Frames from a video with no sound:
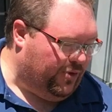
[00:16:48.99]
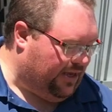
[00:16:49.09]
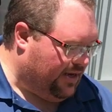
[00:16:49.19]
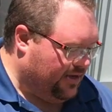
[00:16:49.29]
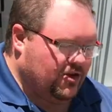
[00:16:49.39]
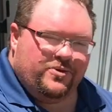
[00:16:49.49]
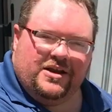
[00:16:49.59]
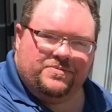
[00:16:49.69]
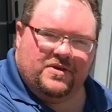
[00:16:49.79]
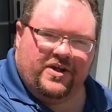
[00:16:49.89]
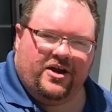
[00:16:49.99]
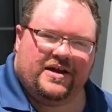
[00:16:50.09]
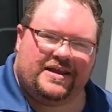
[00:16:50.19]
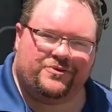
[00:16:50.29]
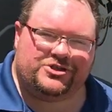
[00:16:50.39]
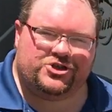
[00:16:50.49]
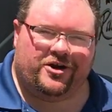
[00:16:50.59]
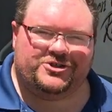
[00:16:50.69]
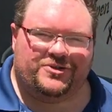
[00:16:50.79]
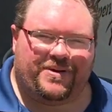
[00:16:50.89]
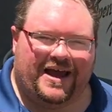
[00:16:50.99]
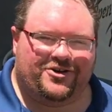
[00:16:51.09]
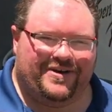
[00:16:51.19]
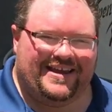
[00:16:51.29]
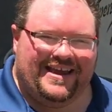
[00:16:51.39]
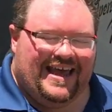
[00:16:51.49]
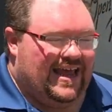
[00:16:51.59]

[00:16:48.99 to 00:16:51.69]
we connect it right up to there and it will charge the battery.